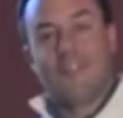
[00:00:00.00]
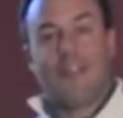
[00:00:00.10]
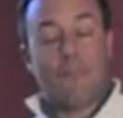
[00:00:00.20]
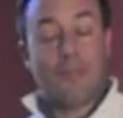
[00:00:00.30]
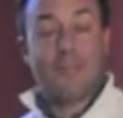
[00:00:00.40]

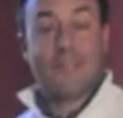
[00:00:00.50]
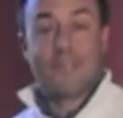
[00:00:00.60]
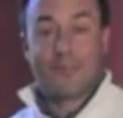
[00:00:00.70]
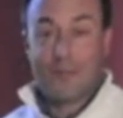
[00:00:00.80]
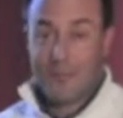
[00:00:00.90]
I'm going to
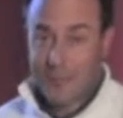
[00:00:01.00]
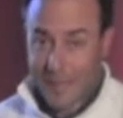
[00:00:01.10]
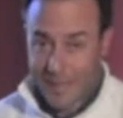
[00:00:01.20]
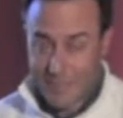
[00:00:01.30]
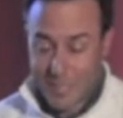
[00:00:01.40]
disagree with
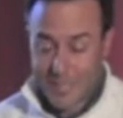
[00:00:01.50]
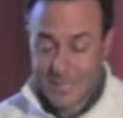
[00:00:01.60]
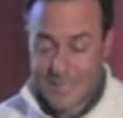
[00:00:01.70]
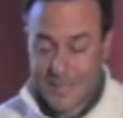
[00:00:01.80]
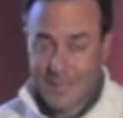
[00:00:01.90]
that because
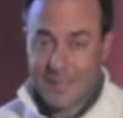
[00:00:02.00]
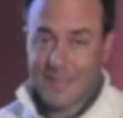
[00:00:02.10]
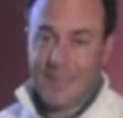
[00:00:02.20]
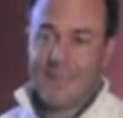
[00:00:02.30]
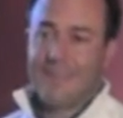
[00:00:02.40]
I think
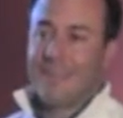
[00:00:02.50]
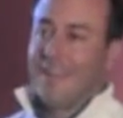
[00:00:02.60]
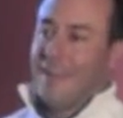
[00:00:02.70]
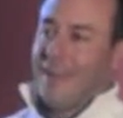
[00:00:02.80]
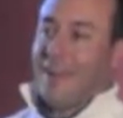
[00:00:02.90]
that
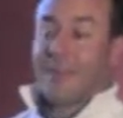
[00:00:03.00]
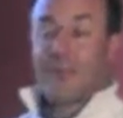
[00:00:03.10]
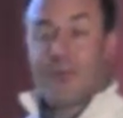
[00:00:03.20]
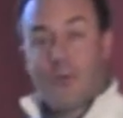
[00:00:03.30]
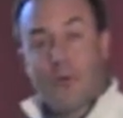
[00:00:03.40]
a
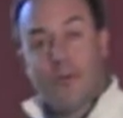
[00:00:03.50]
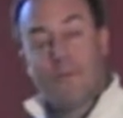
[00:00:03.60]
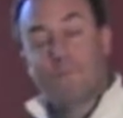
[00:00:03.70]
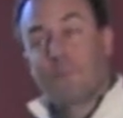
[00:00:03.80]
core